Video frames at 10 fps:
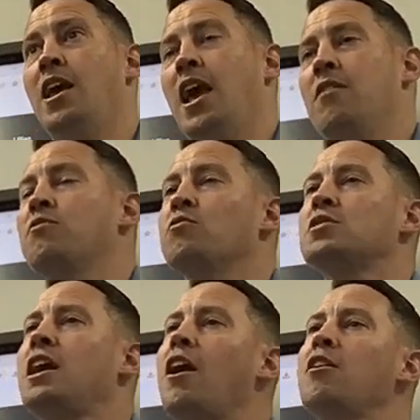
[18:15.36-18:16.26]
And if you're
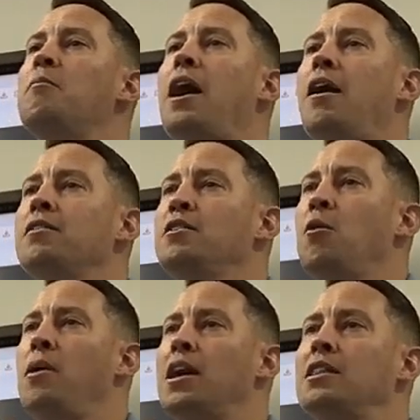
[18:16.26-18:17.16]
scared about,
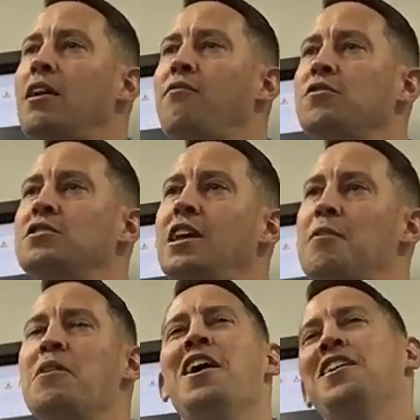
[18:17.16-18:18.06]
making that first
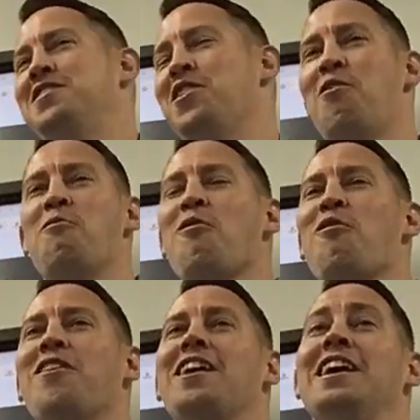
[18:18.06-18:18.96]
step, don't
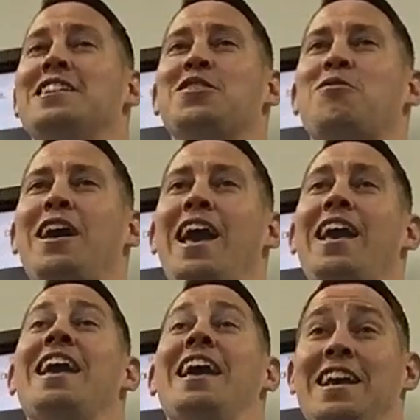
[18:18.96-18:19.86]
worry. It's
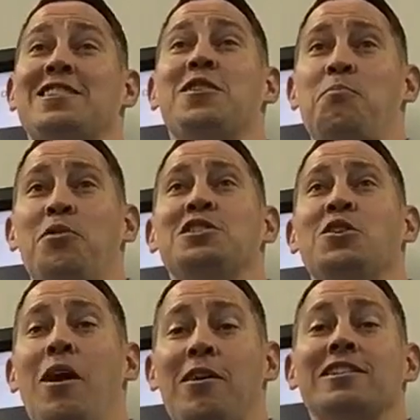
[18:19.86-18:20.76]
okay. He's going to push
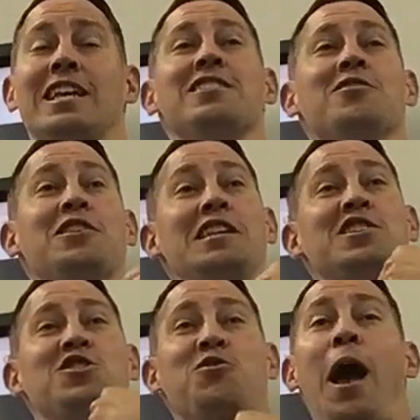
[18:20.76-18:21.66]
you out because he's
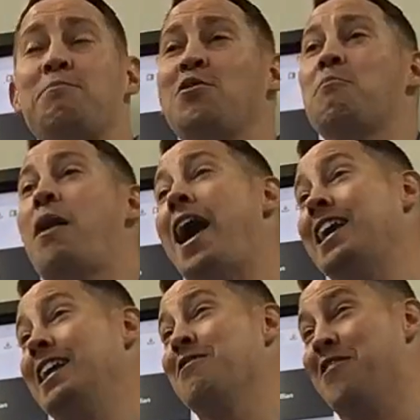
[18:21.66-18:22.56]
strapped to your
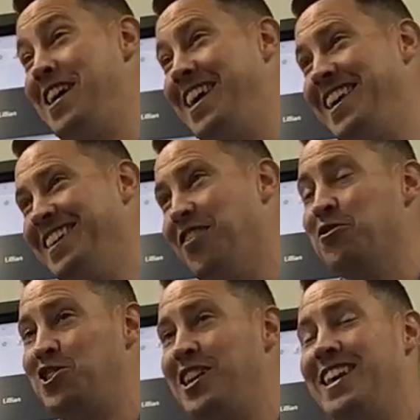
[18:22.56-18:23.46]
back anyway,
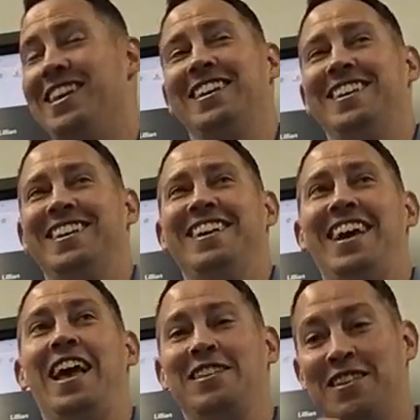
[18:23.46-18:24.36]
or she.
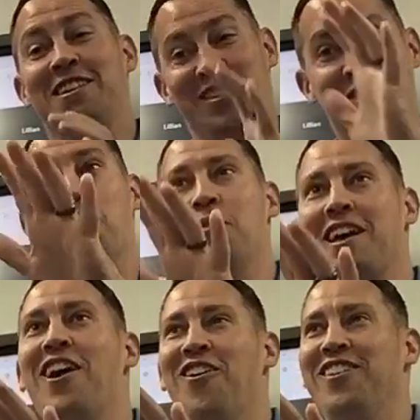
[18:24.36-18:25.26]
And you'll
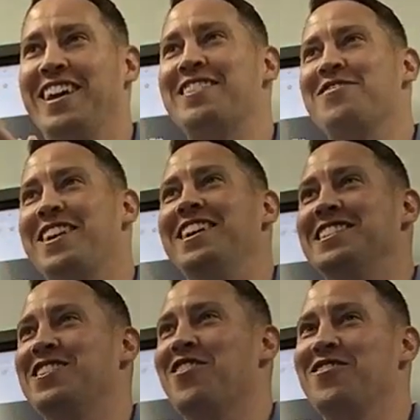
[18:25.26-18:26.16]
be going
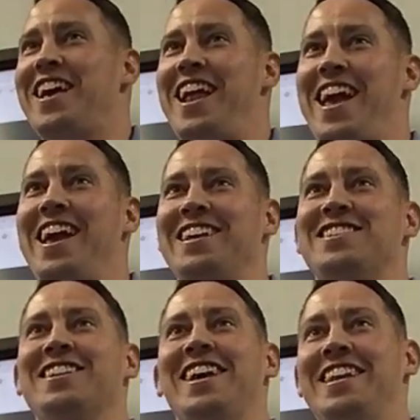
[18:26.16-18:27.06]
because you're on that
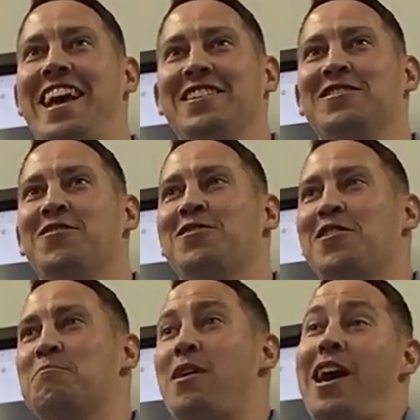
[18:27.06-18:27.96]
edge and now there's no
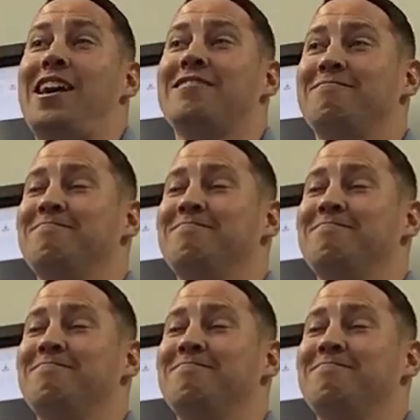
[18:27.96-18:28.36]
turning back.